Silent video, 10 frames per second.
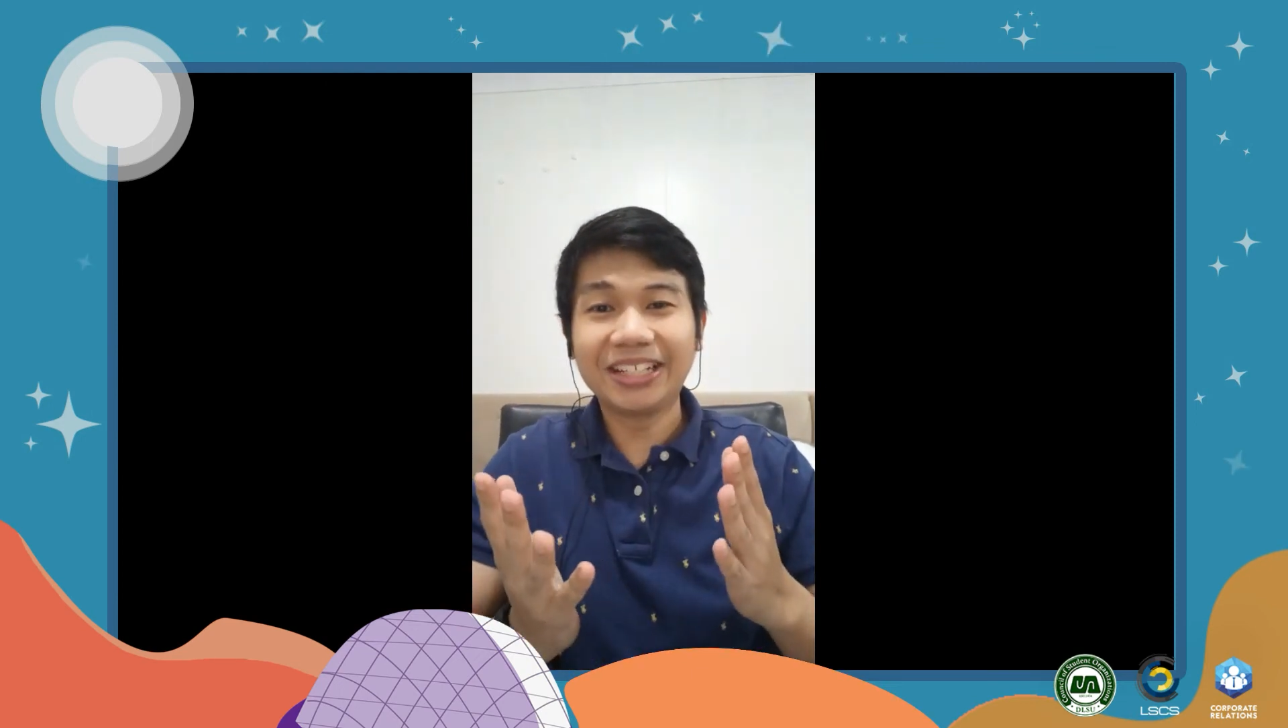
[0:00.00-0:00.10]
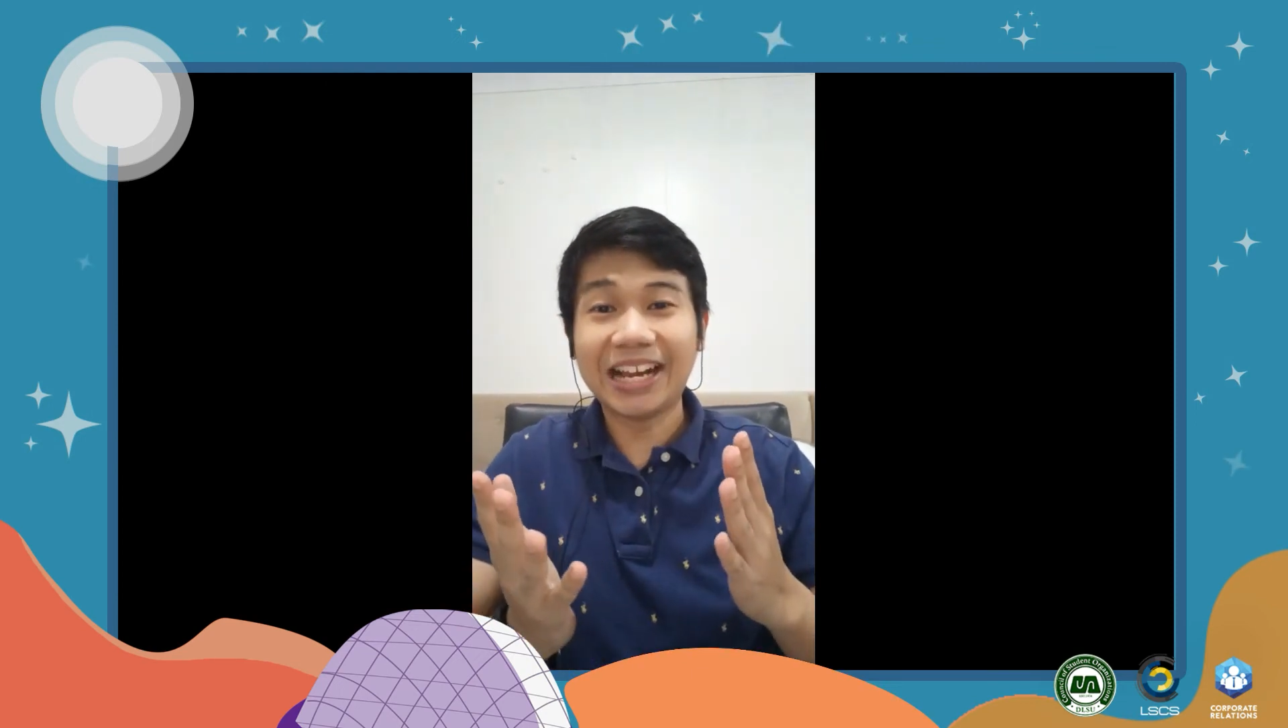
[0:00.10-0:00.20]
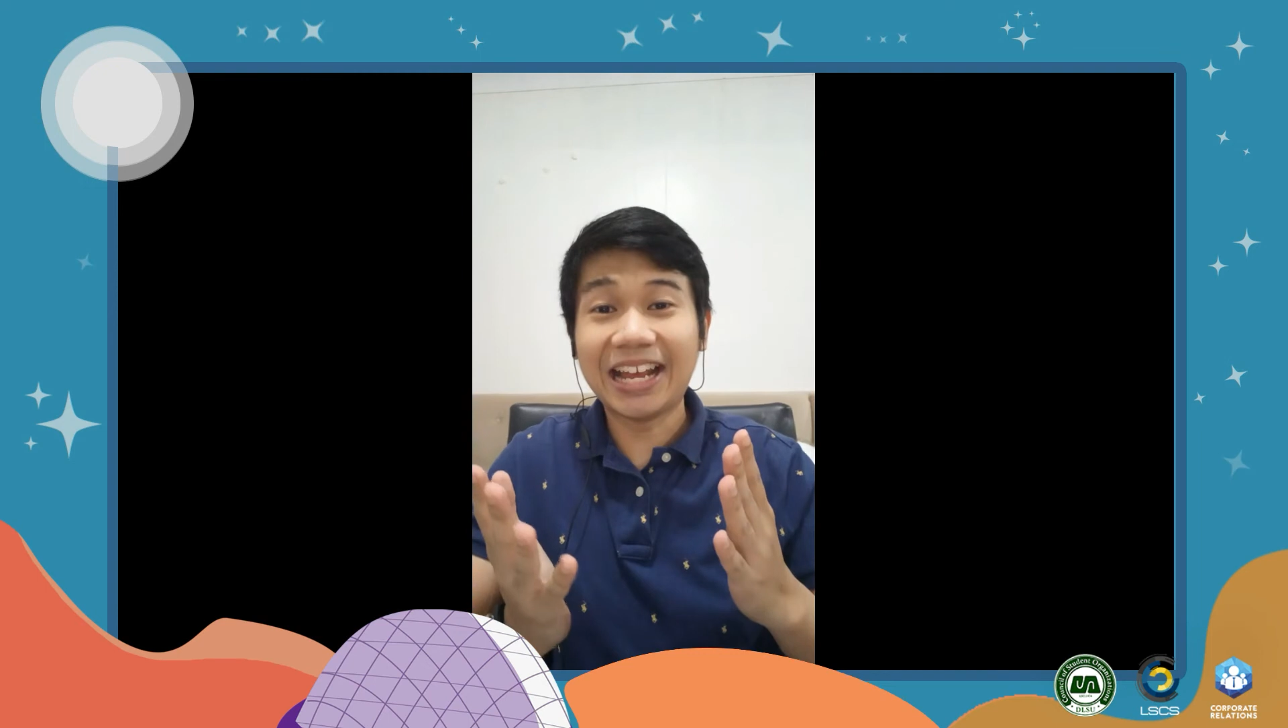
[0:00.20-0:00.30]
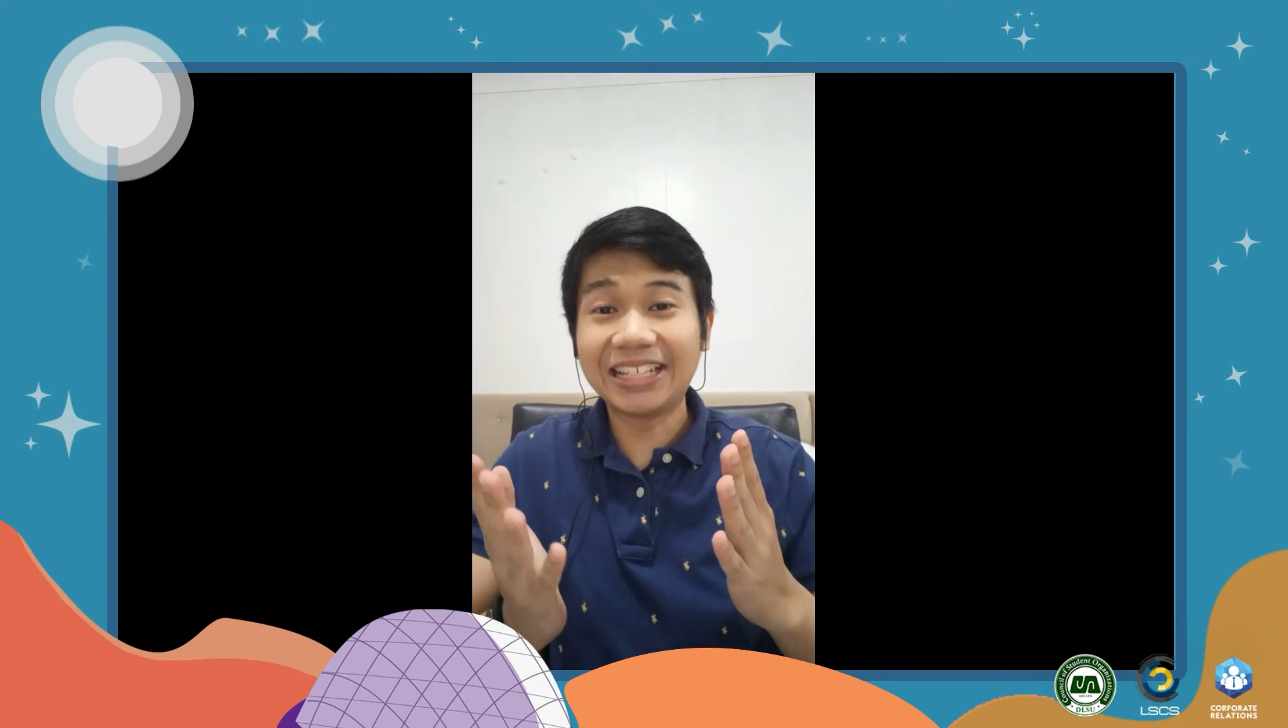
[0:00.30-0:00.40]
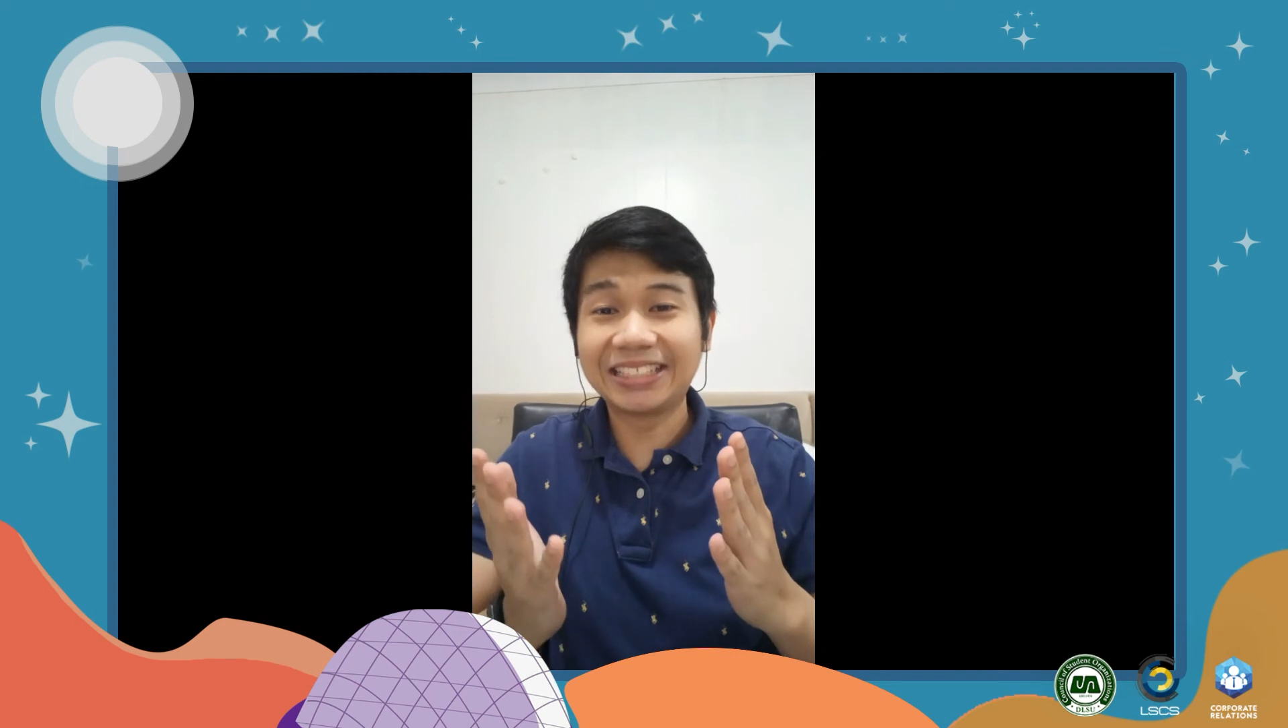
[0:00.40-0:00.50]

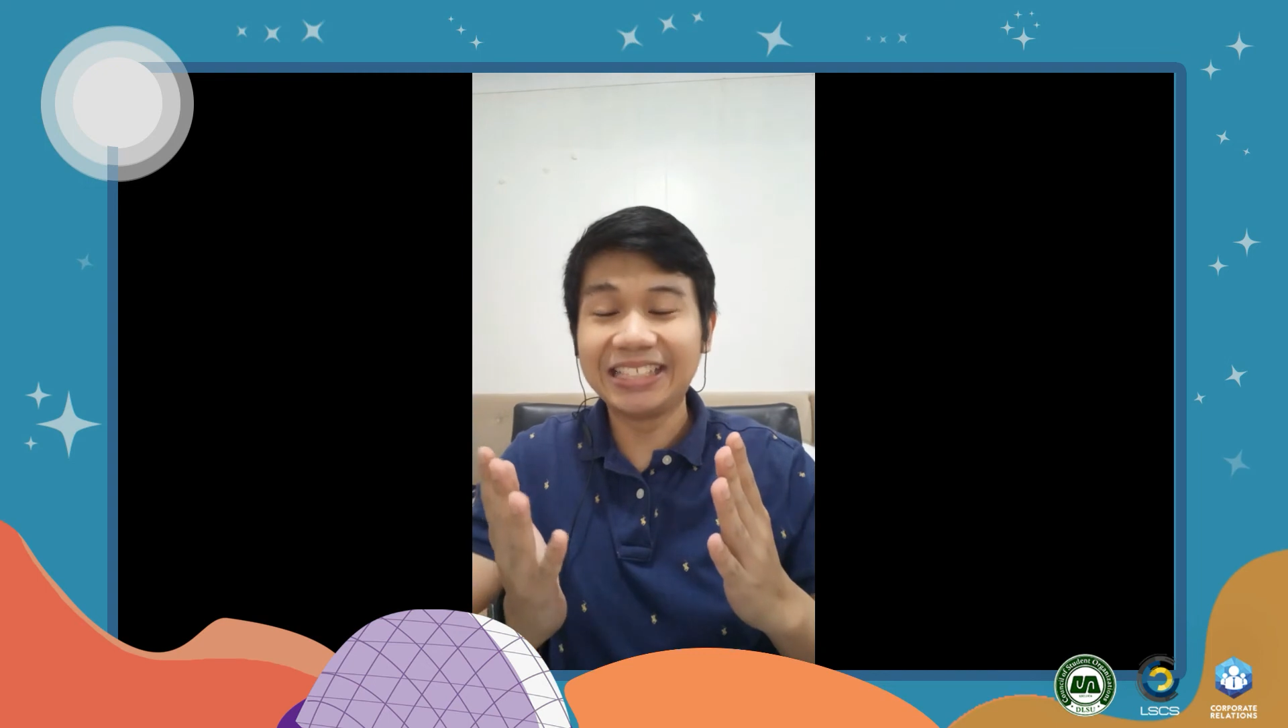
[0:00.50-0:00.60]
last